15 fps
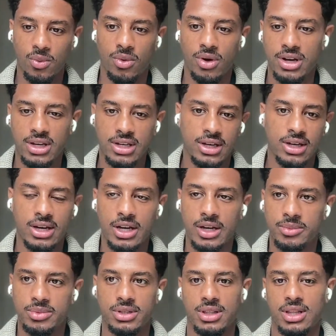one and done
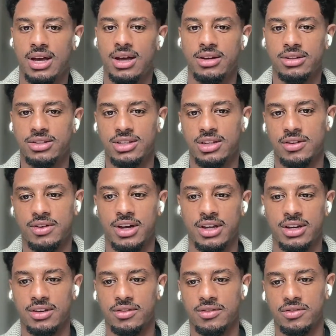helps a lot instead of
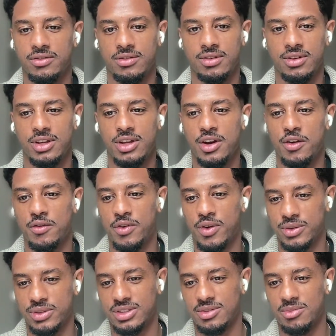kind of,
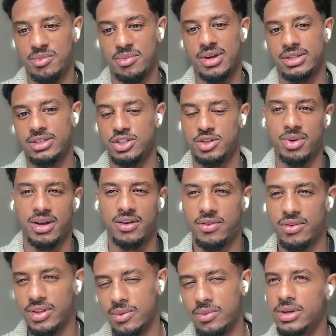folks messaging back and
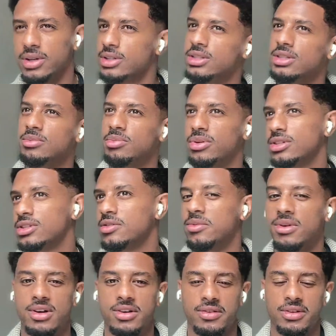forth like, what does this person
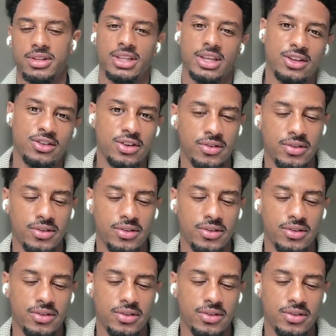want really? Like you don't